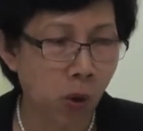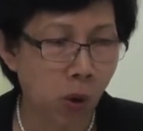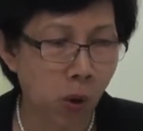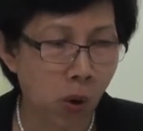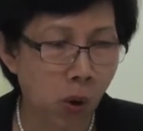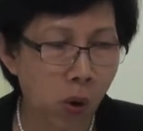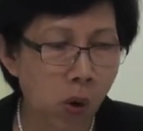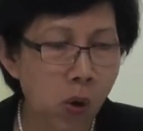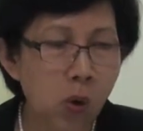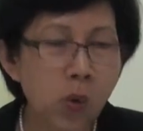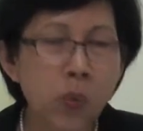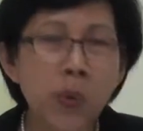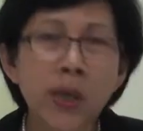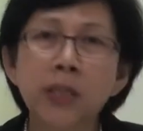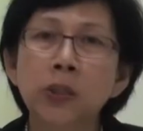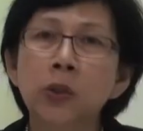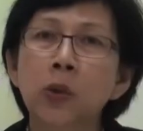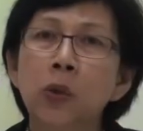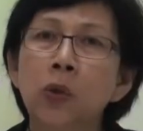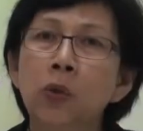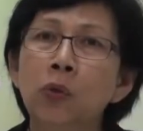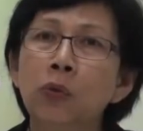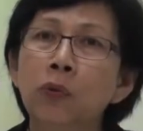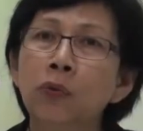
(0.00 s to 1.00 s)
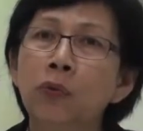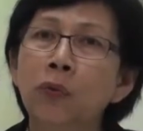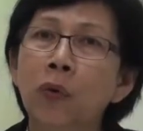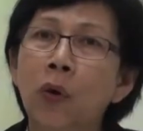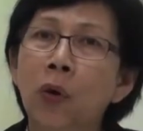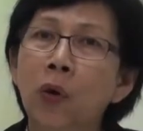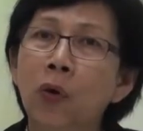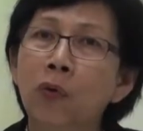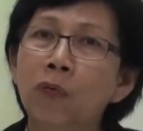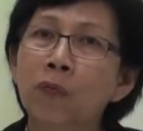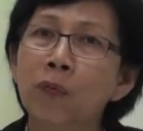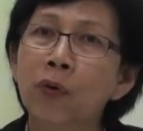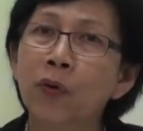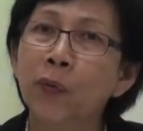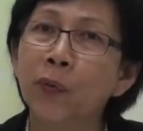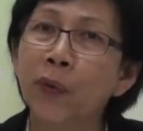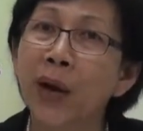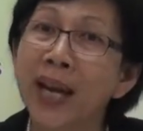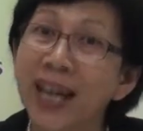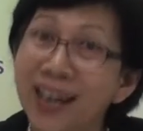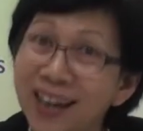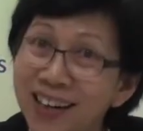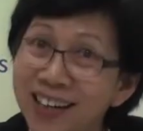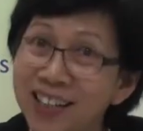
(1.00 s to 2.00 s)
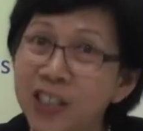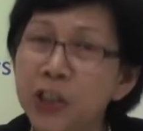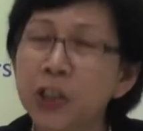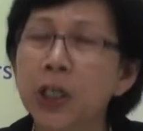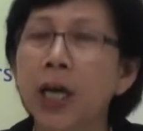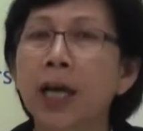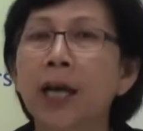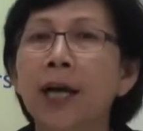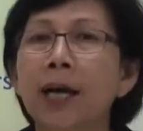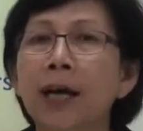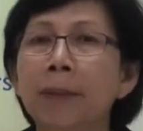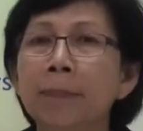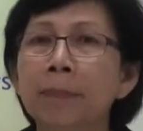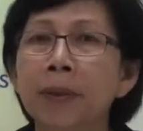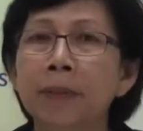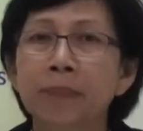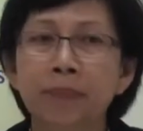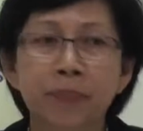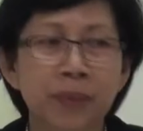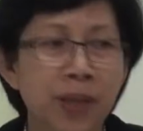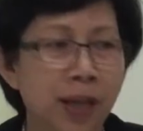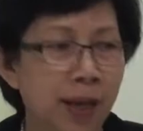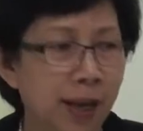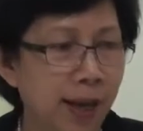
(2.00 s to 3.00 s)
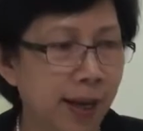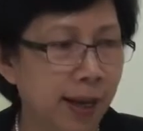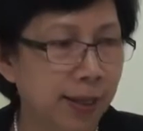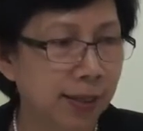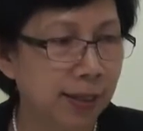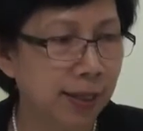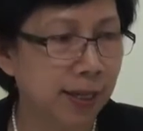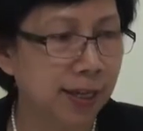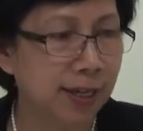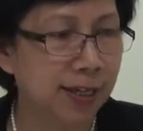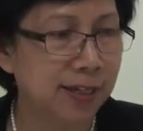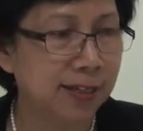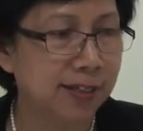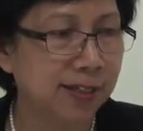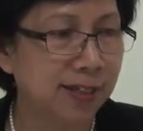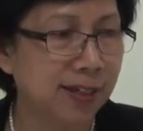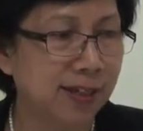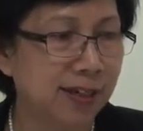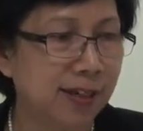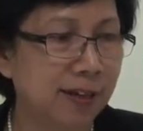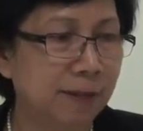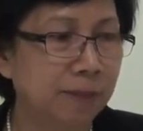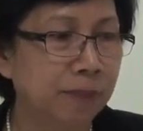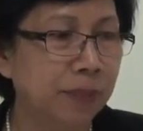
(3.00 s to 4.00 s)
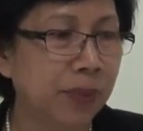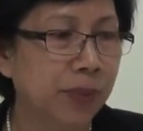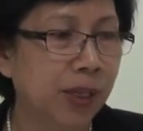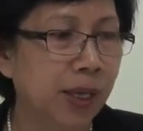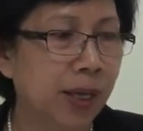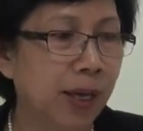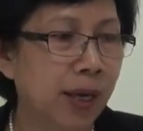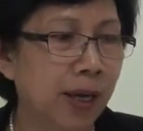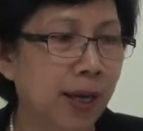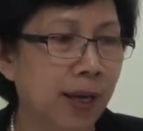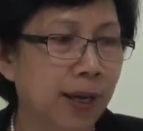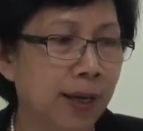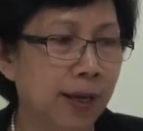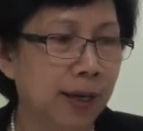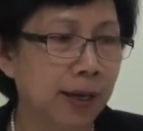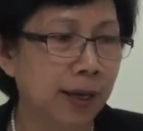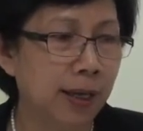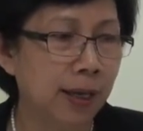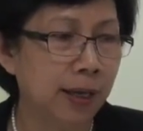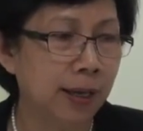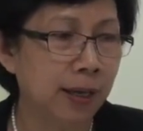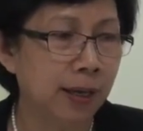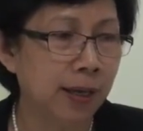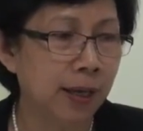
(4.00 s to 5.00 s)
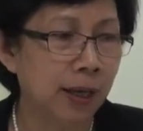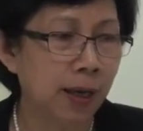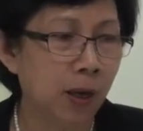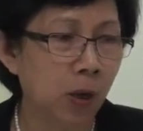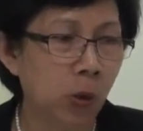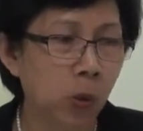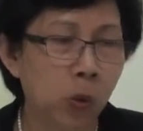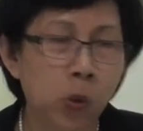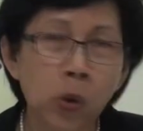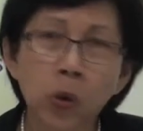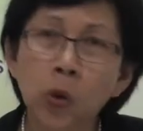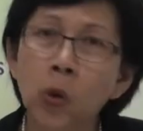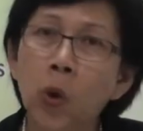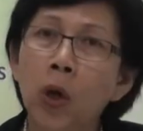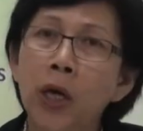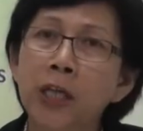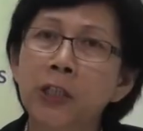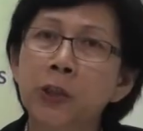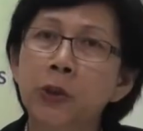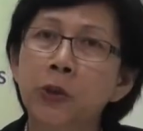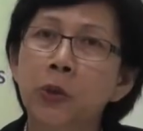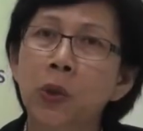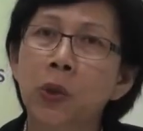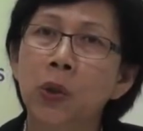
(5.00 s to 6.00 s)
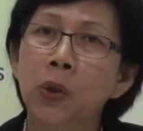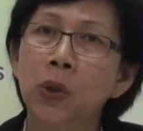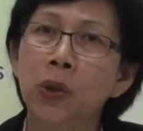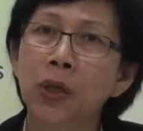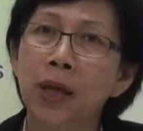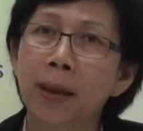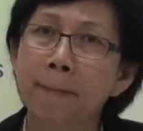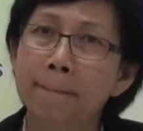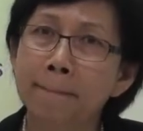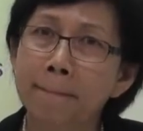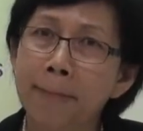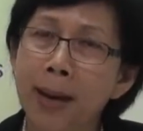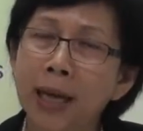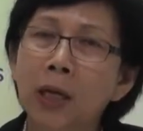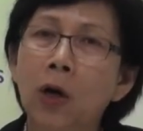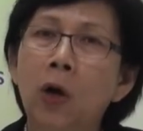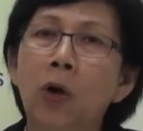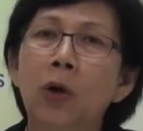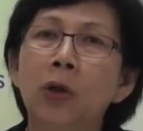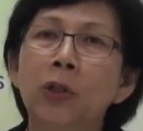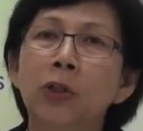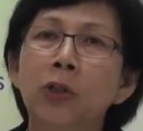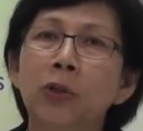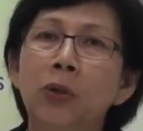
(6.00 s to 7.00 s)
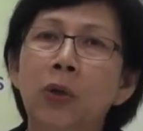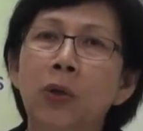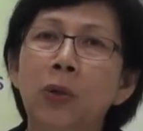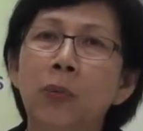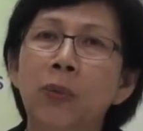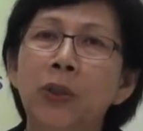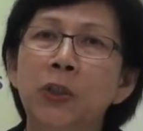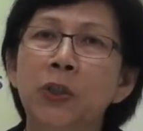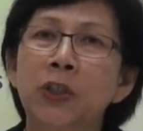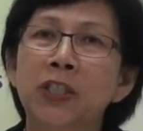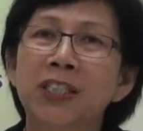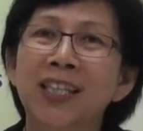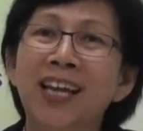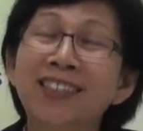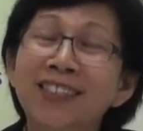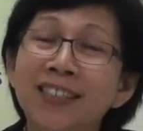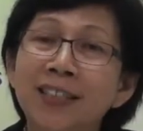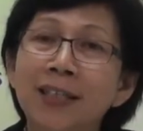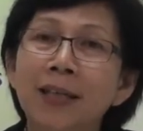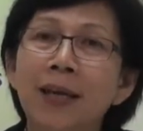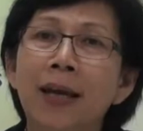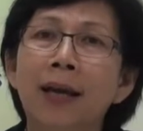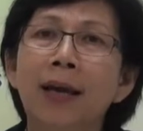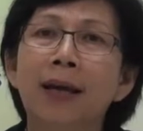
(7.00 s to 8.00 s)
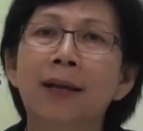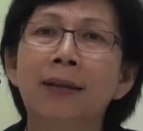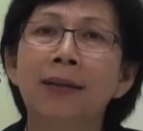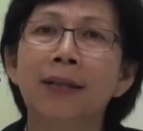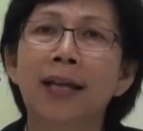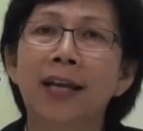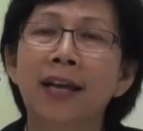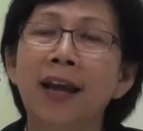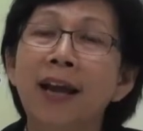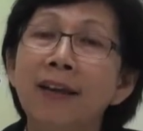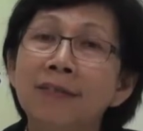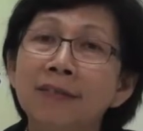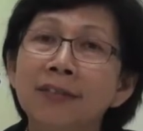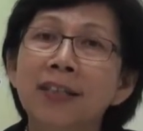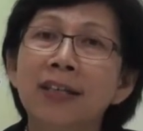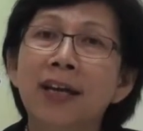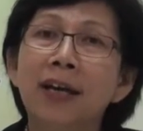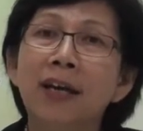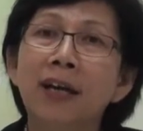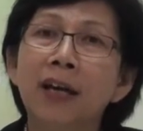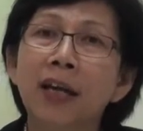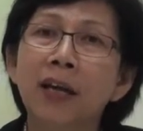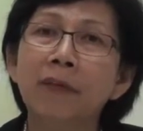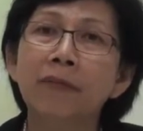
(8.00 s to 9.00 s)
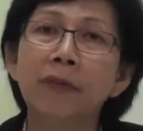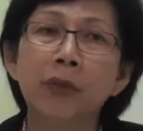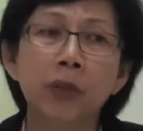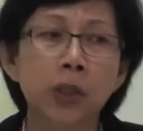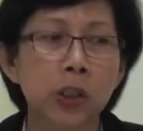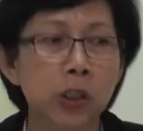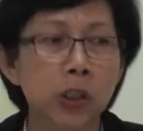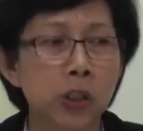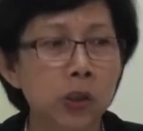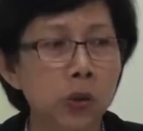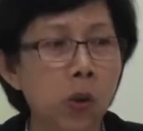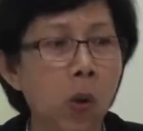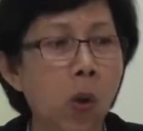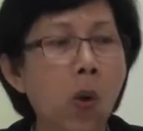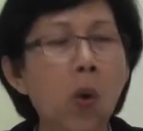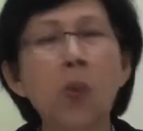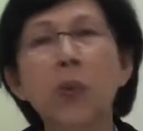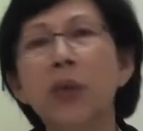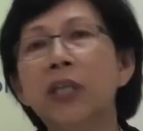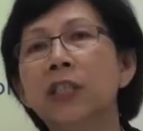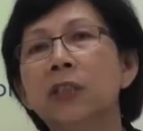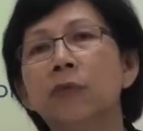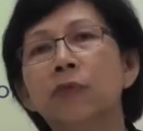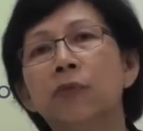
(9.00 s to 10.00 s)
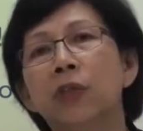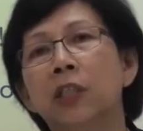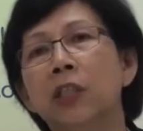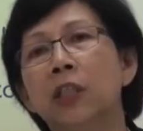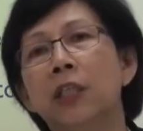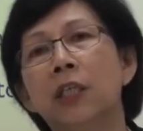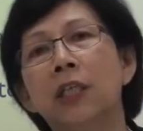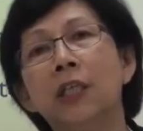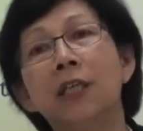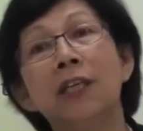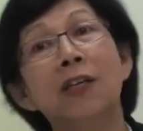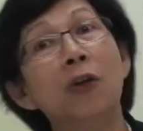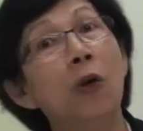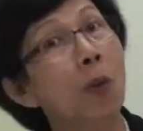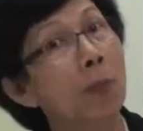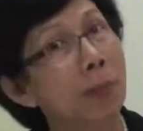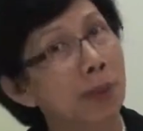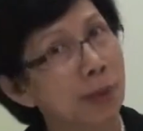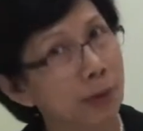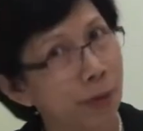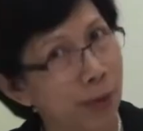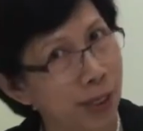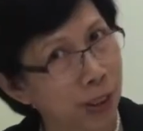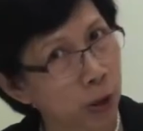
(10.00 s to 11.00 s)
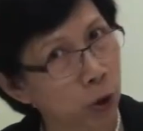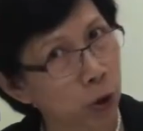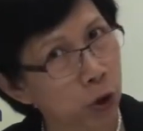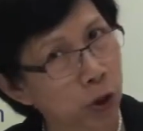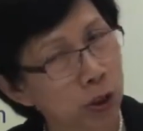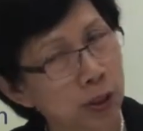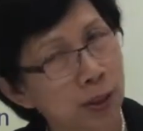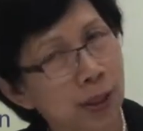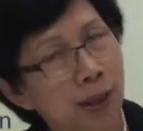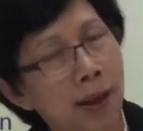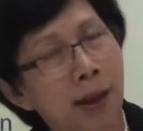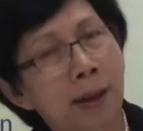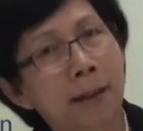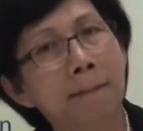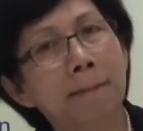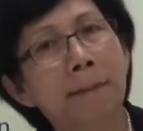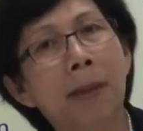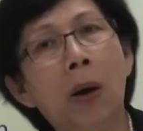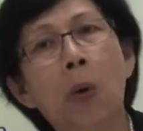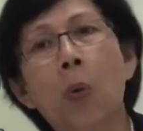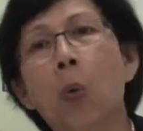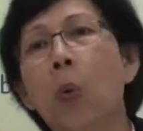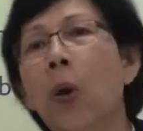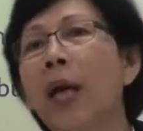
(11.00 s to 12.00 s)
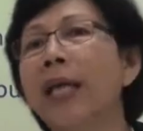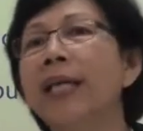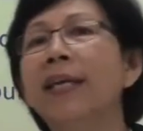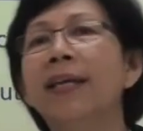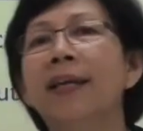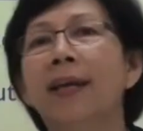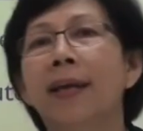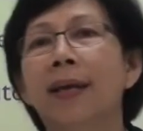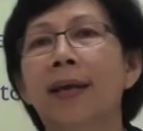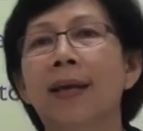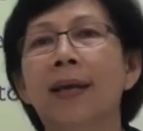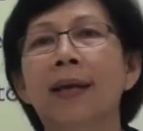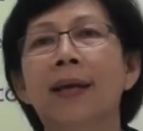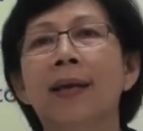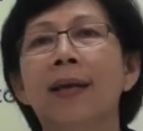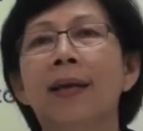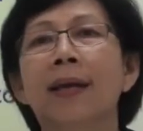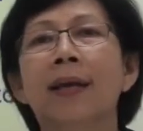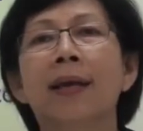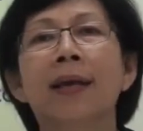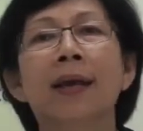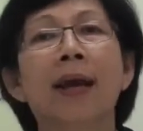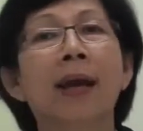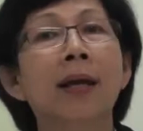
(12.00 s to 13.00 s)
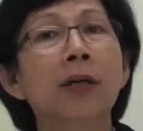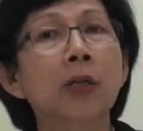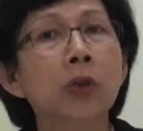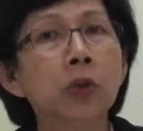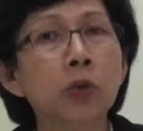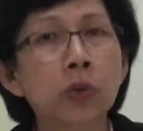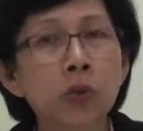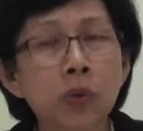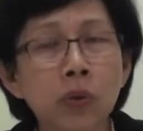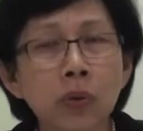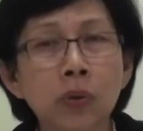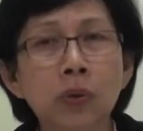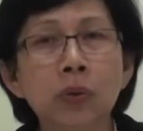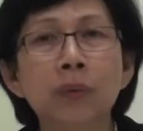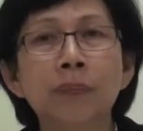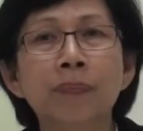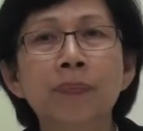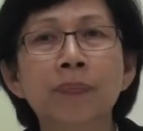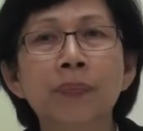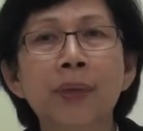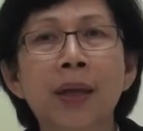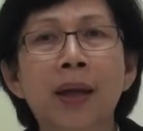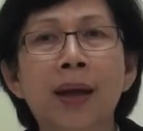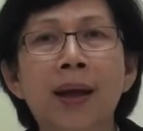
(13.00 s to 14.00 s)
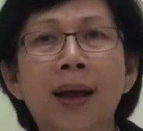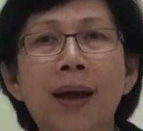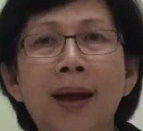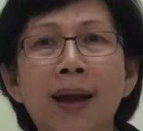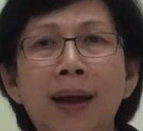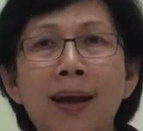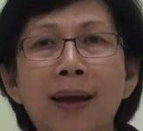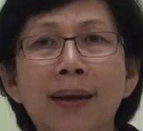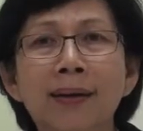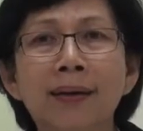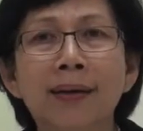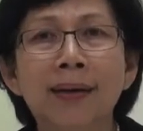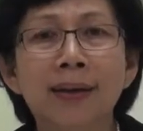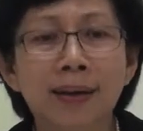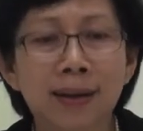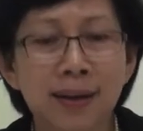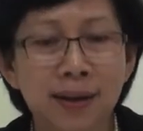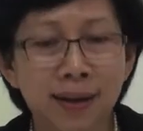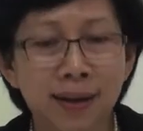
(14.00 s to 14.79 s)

always go for regular checkup, and his good cholesterol and bad cholesterol, which is HDL and LDL level, is always within normal range. But one day he had a stroke, and